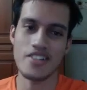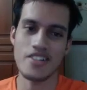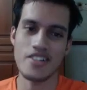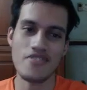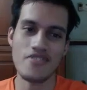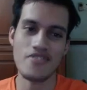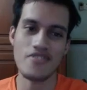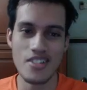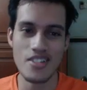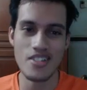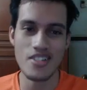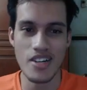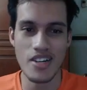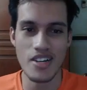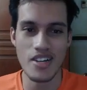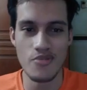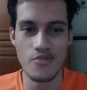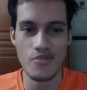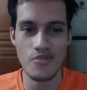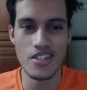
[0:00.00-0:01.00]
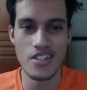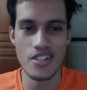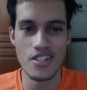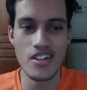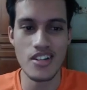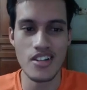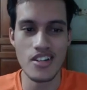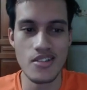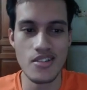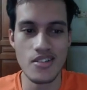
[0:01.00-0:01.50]
course, but we did not.
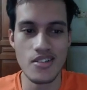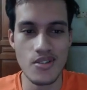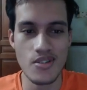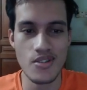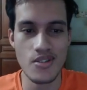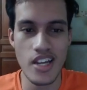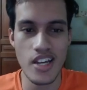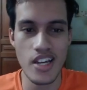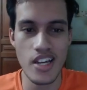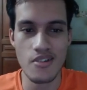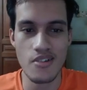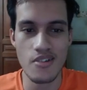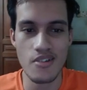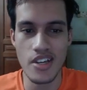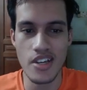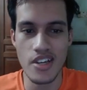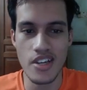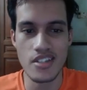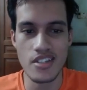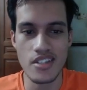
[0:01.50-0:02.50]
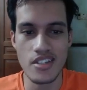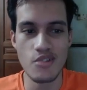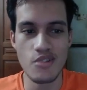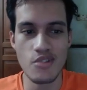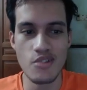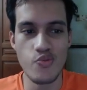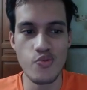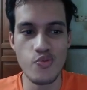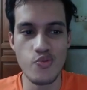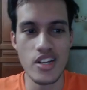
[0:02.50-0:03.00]
So yeah, we can still
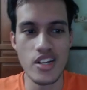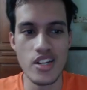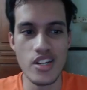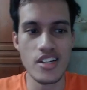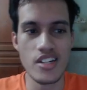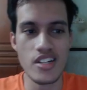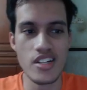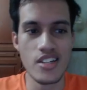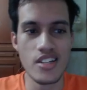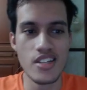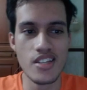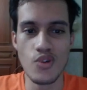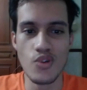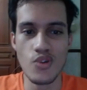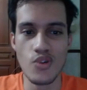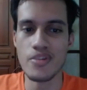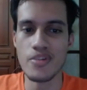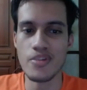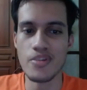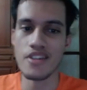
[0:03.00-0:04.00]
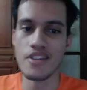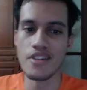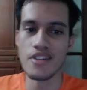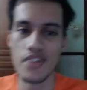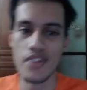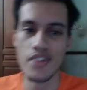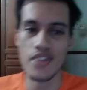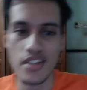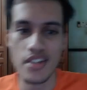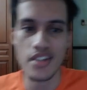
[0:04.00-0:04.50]
win it against Swampert if
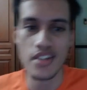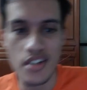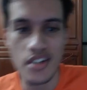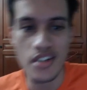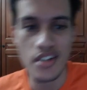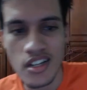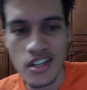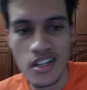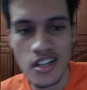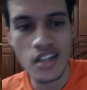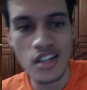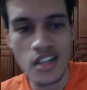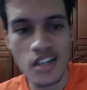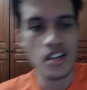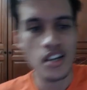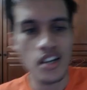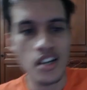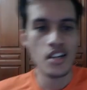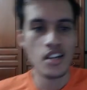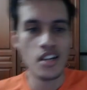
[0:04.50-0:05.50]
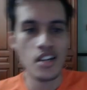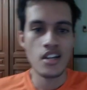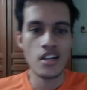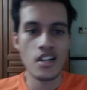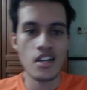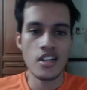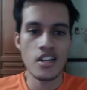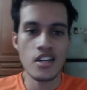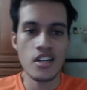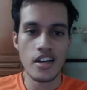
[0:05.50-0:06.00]
needed.
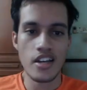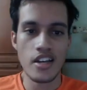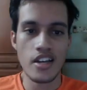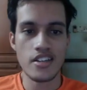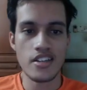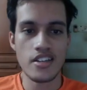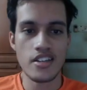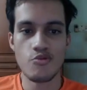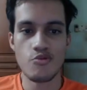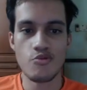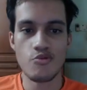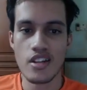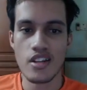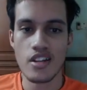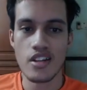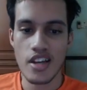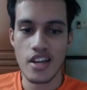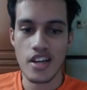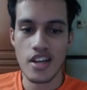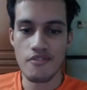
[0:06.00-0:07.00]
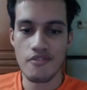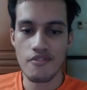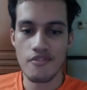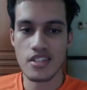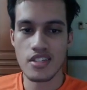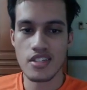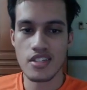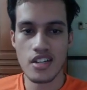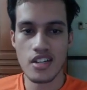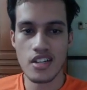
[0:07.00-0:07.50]
And here they have a
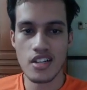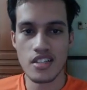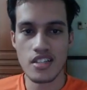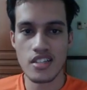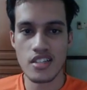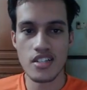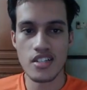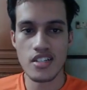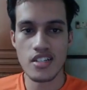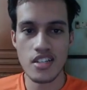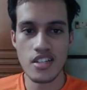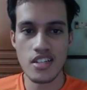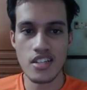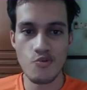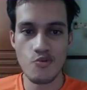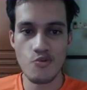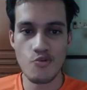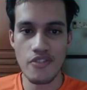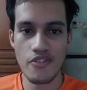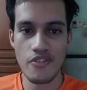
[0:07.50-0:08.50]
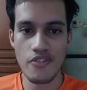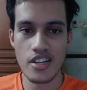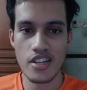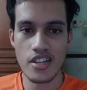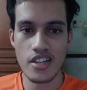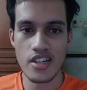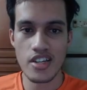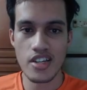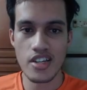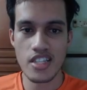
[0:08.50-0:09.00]
Steelix in the lead with a
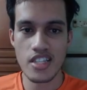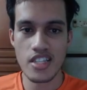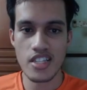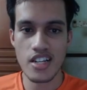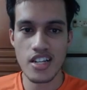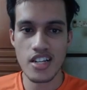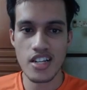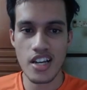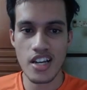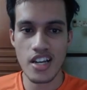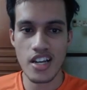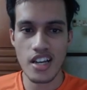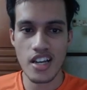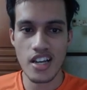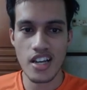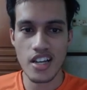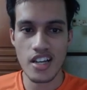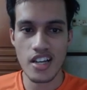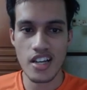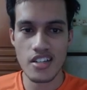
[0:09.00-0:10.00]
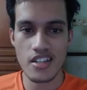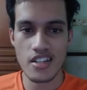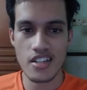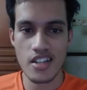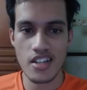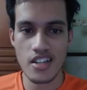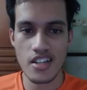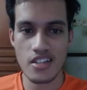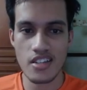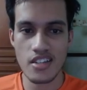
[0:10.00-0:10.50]
Giratina as a
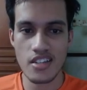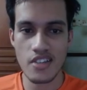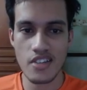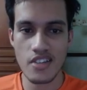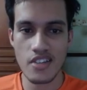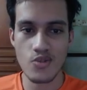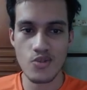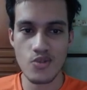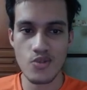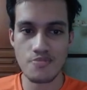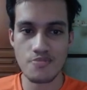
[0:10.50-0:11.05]
safe swap.